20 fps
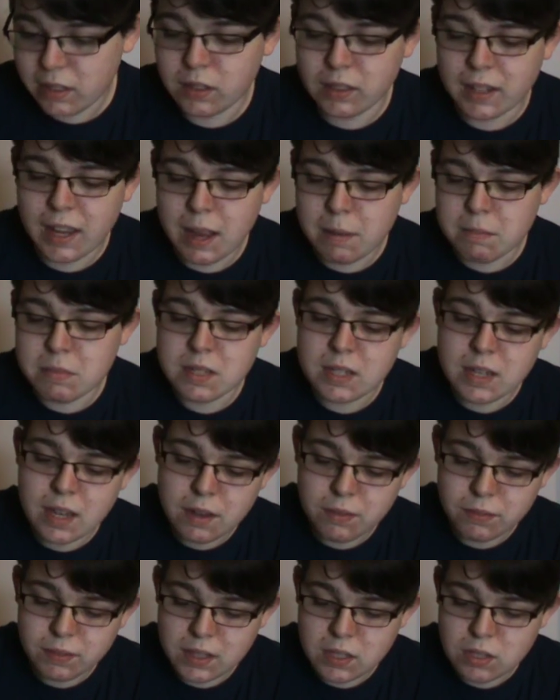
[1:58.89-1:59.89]
Like
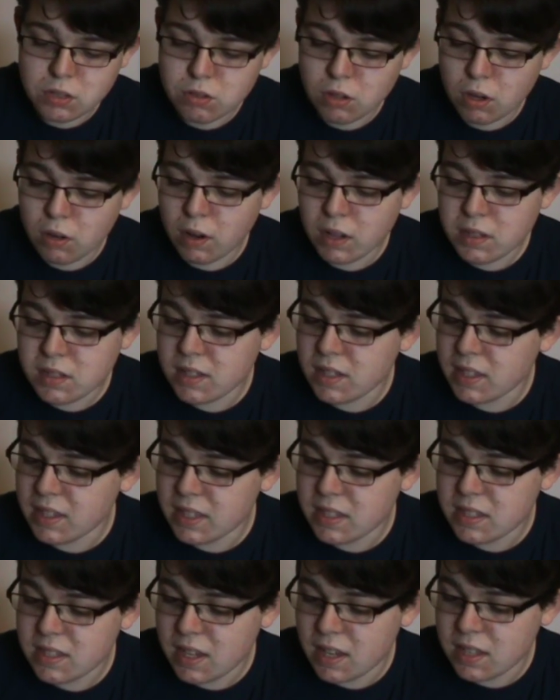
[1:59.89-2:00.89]
MDF, intro, underneath
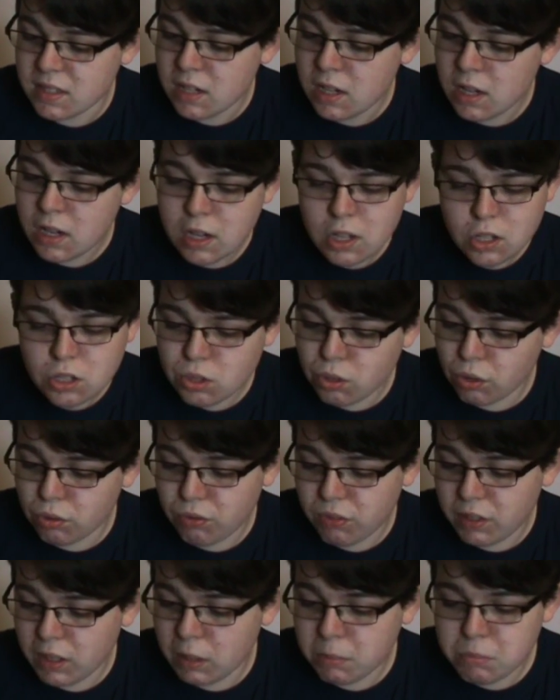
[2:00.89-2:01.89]
it said short
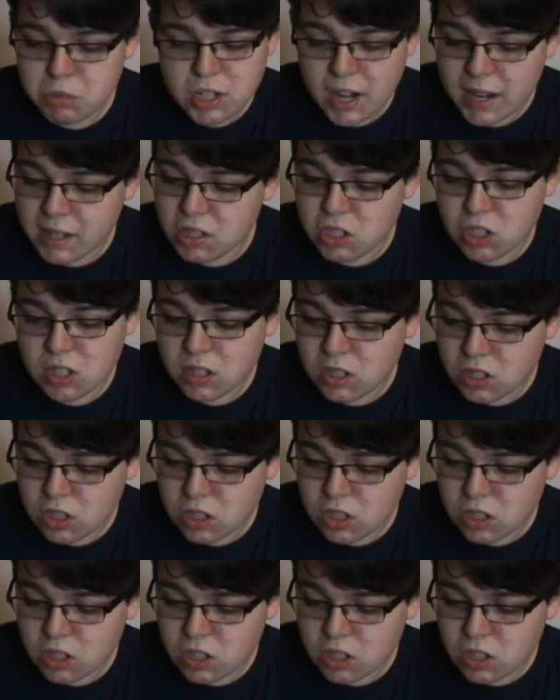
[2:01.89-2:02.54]
film, challenging,